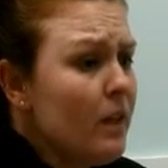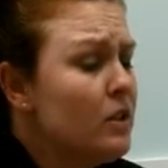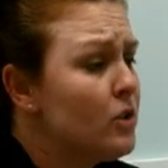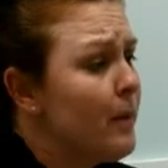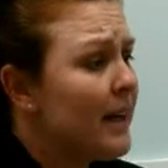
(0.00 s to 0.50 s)

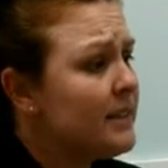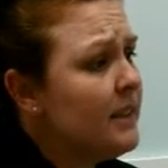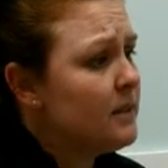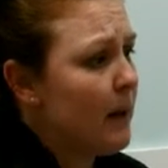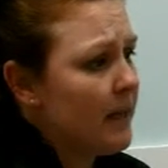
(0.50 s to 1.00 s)
So back to
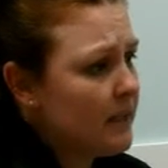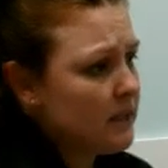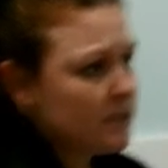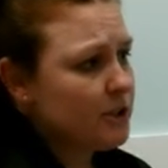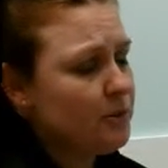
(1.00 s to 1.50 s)
his body
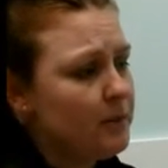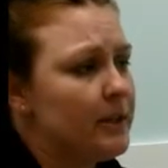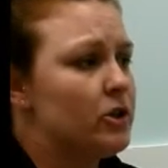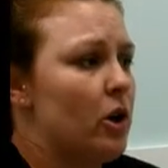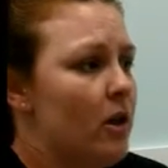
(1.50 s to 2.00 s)
condition, you want to
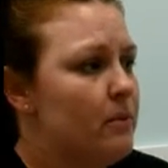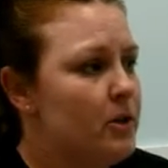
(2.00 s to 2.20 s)
make sure all the